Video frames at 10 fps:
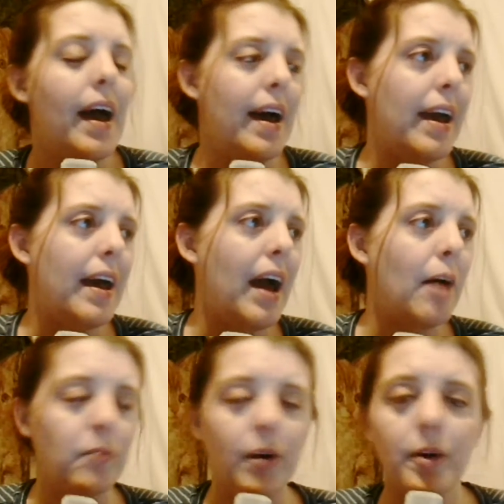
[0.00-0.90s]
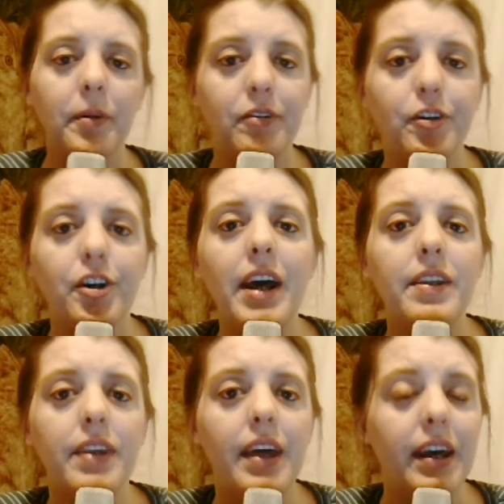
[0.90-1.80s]
And I'm going to believe
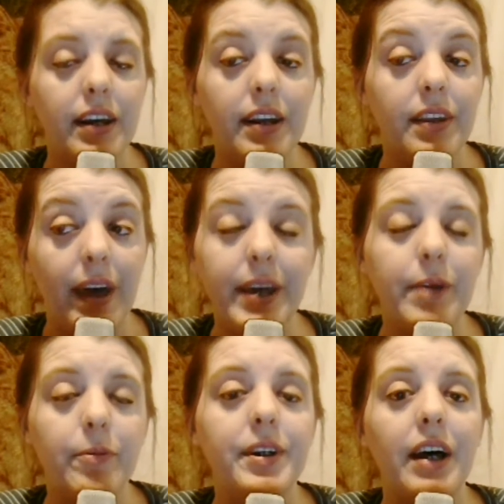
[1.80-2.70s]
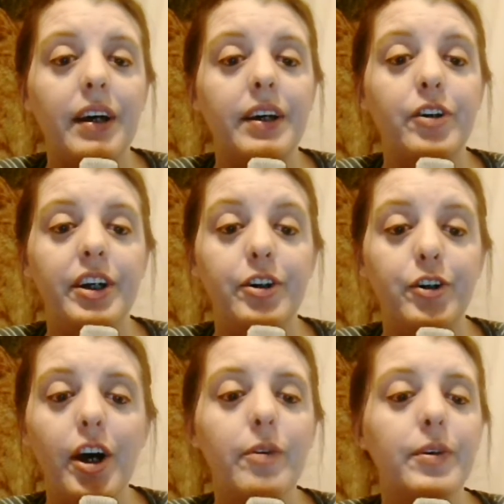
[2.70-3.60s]
Shane that, that he was telling these
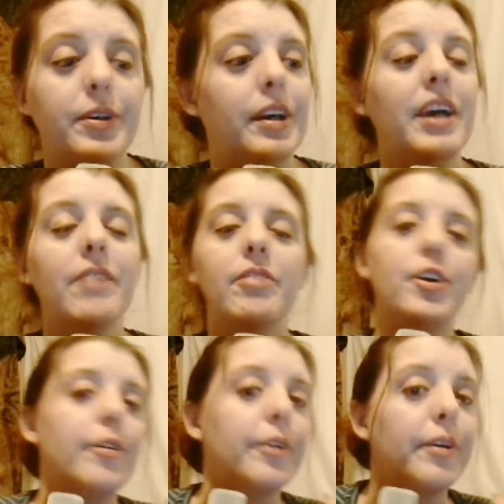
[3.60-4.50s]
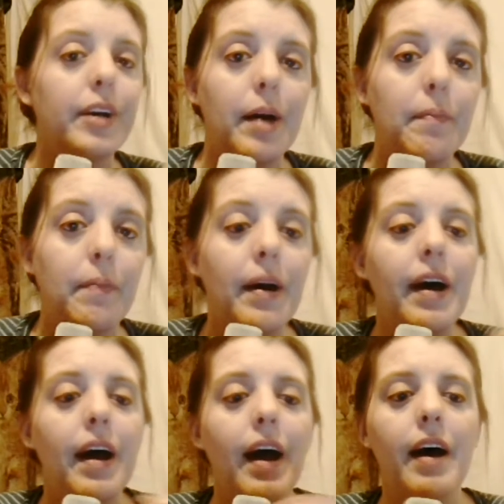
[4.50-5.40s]
jokes. And he even showed a clip
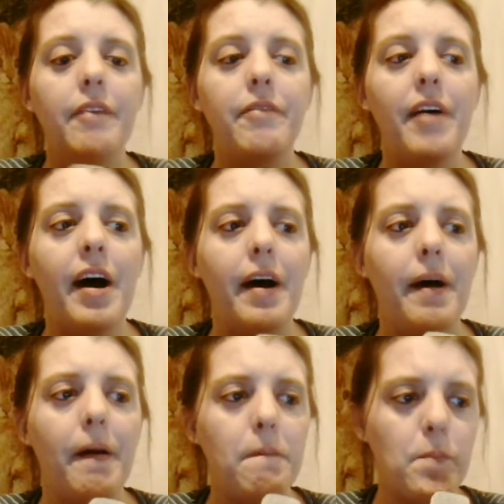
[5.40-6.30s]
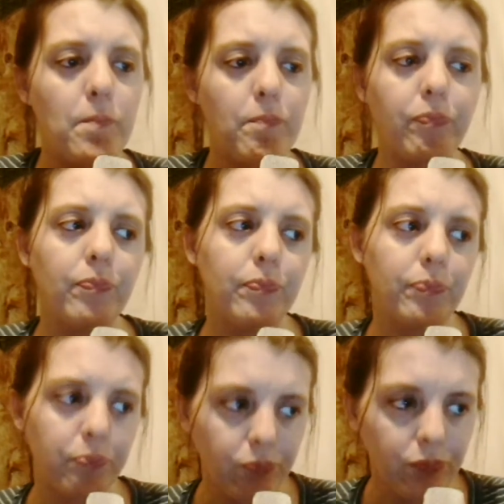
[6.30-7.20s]
of uh,
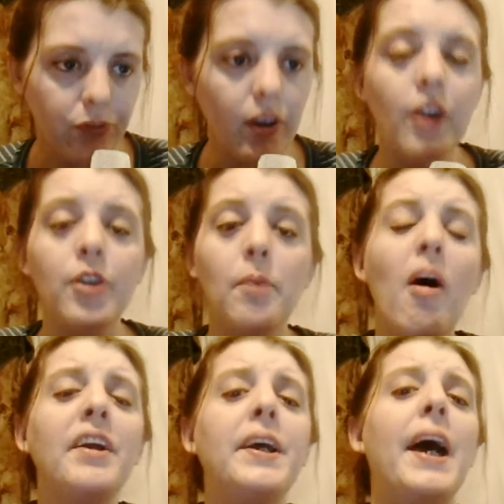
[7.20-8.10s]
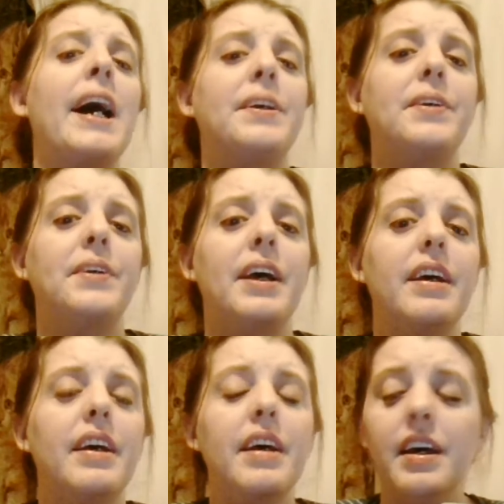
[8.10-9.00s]
the podcast that,